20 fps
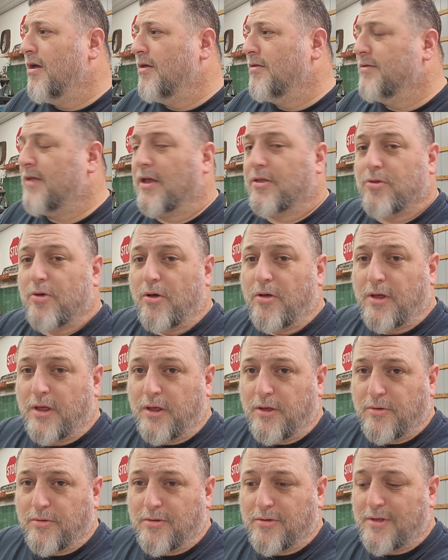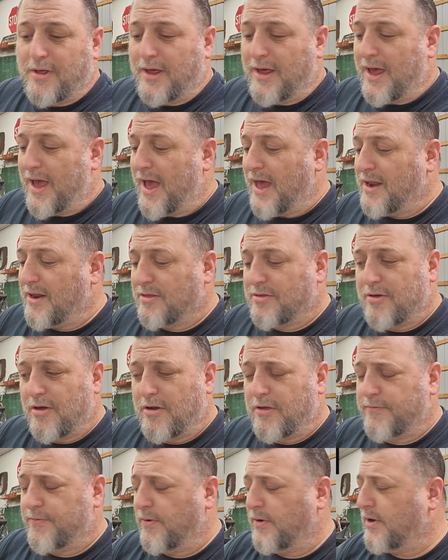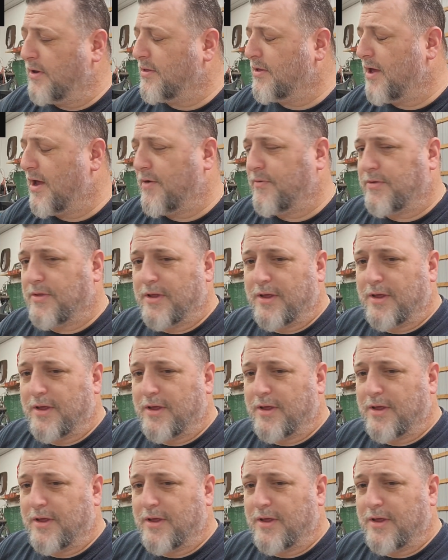That's all he uses. He edits on his phone. He does everything.